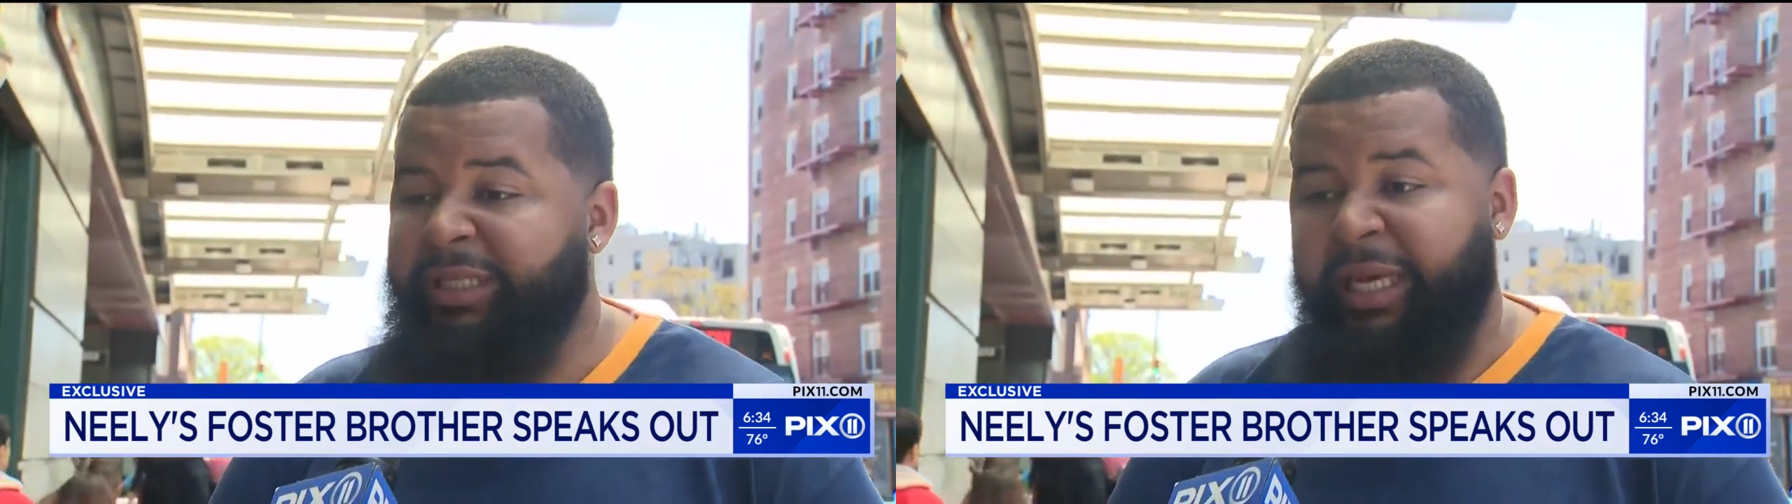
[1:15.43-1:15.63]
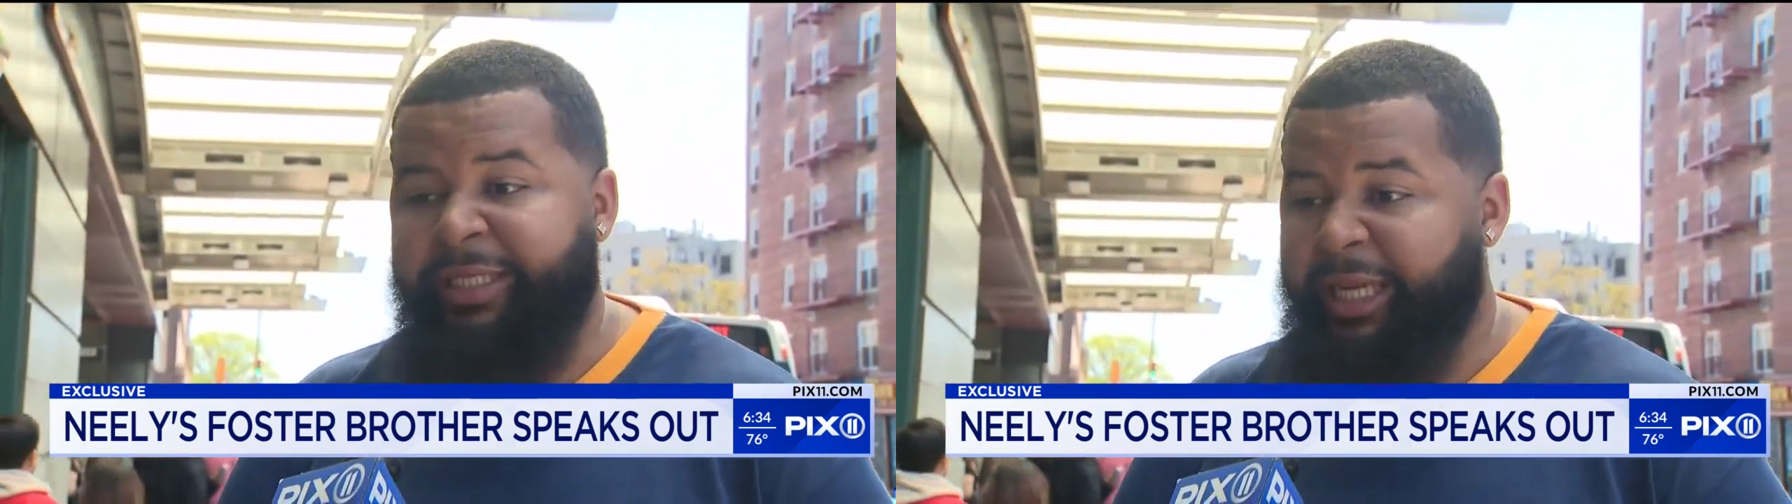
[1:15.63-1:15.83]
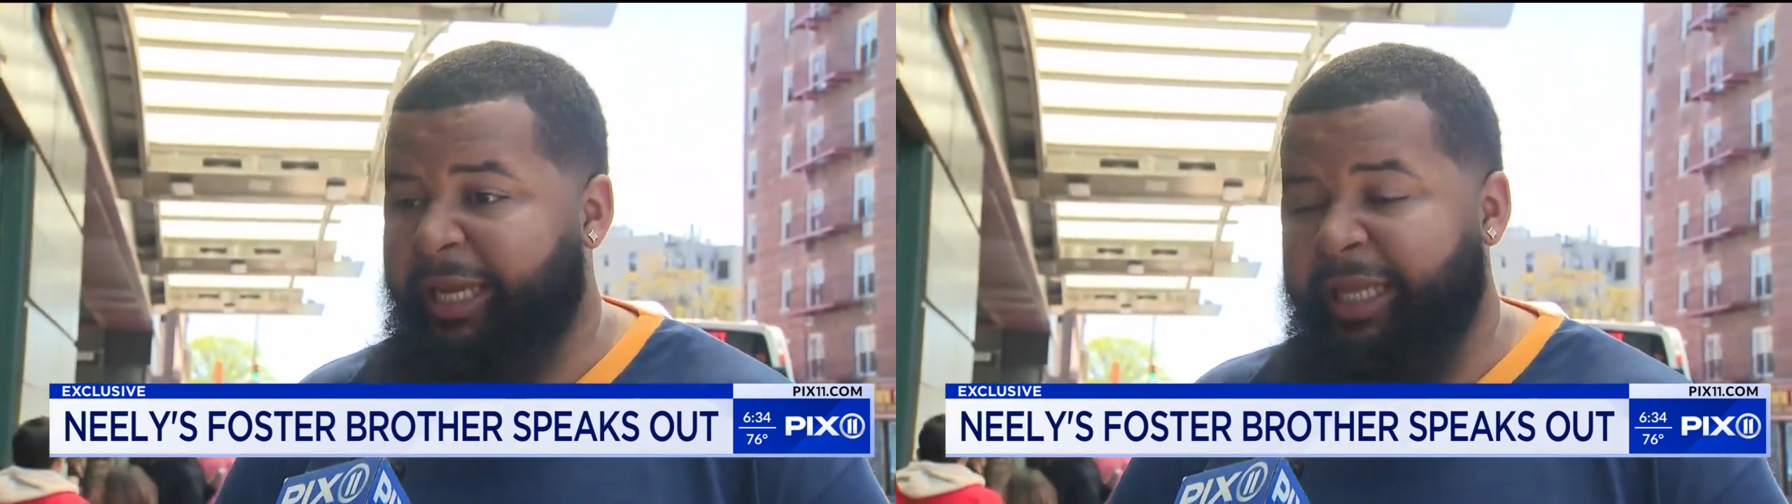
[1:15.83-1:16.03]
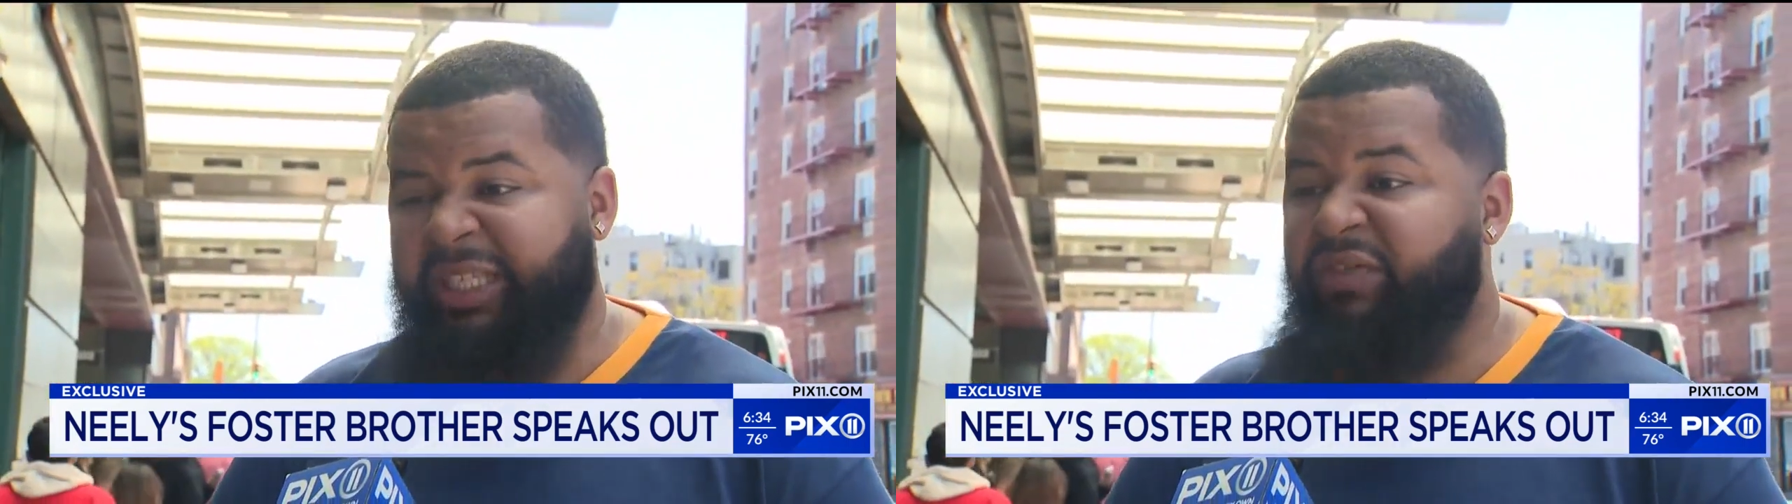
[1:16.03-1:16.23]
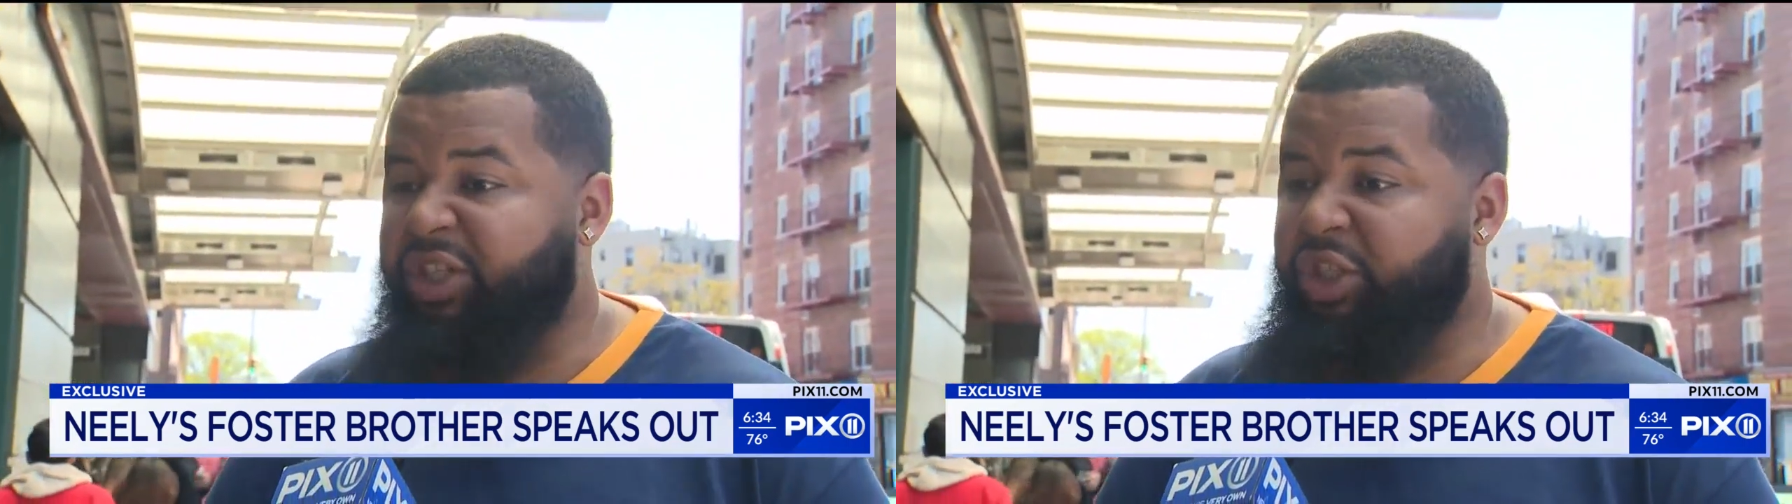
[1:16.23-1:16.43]
Section 8
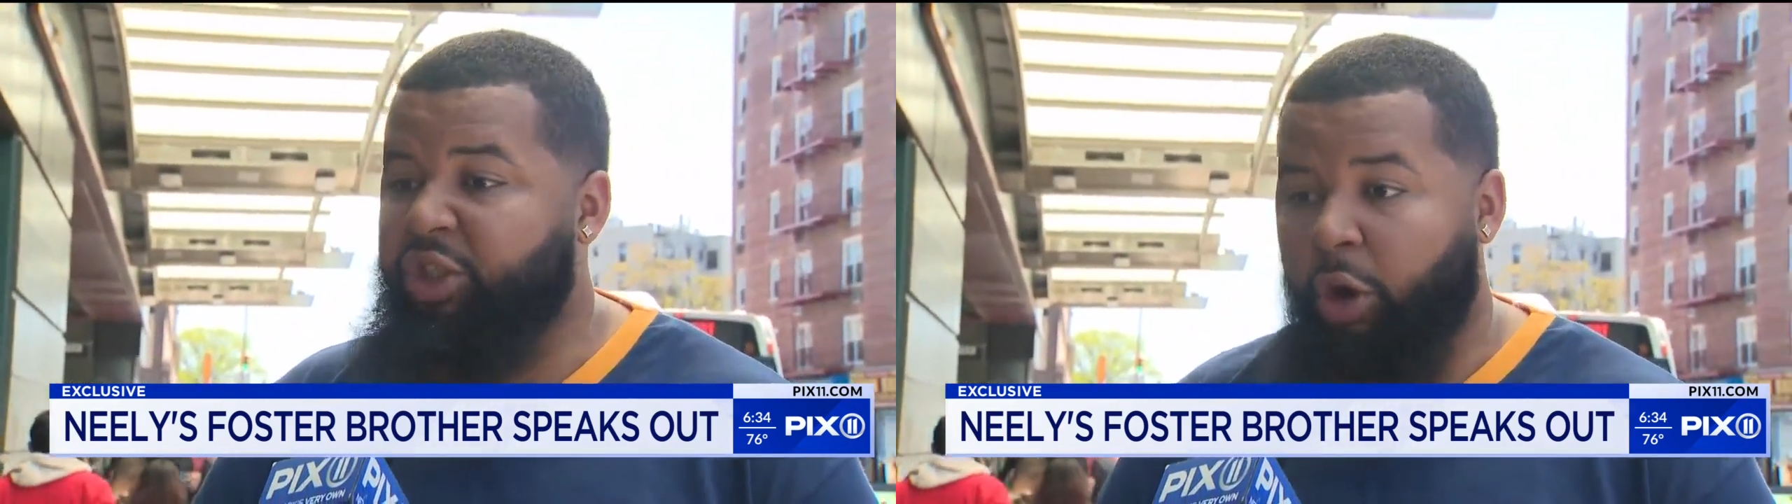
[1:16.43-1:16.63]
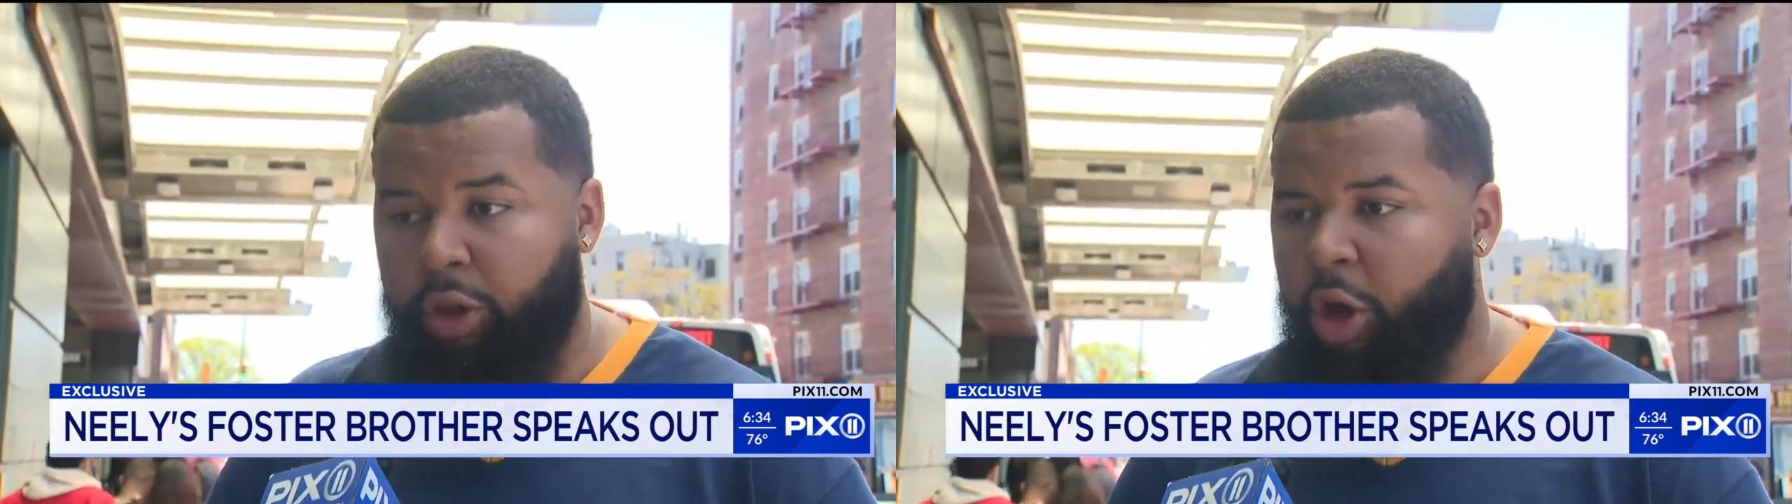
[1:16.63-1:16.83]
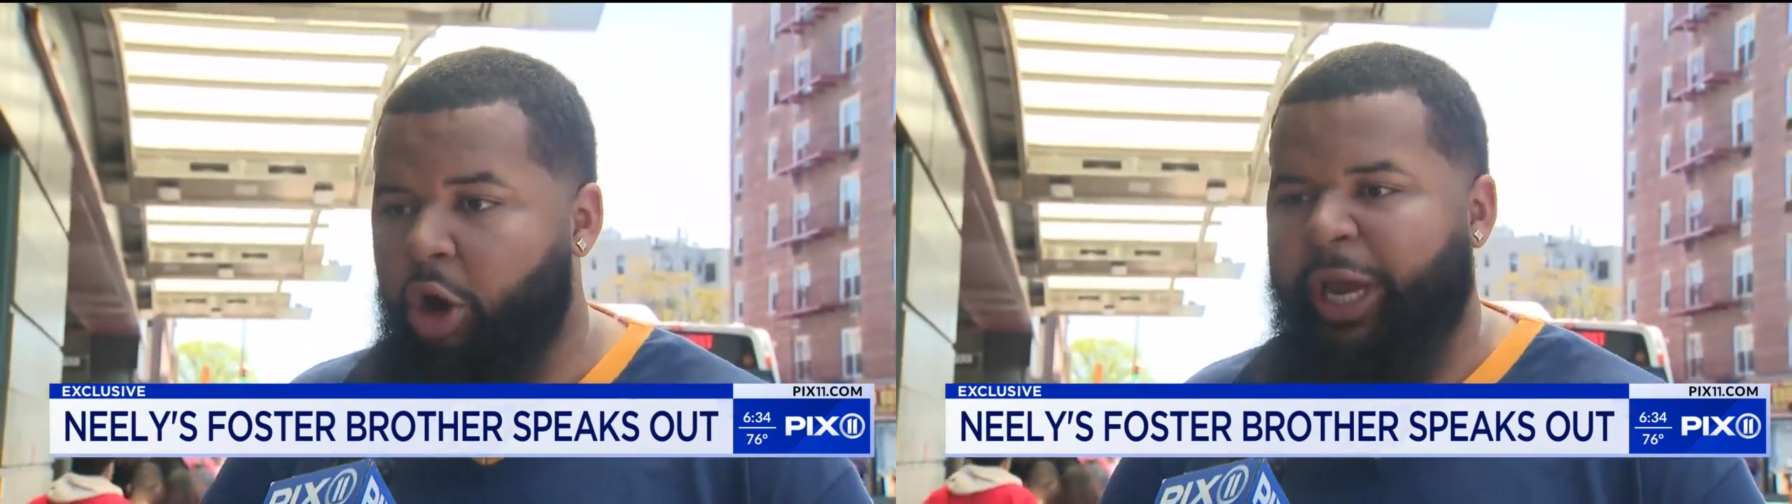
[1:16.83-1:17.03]
list for so long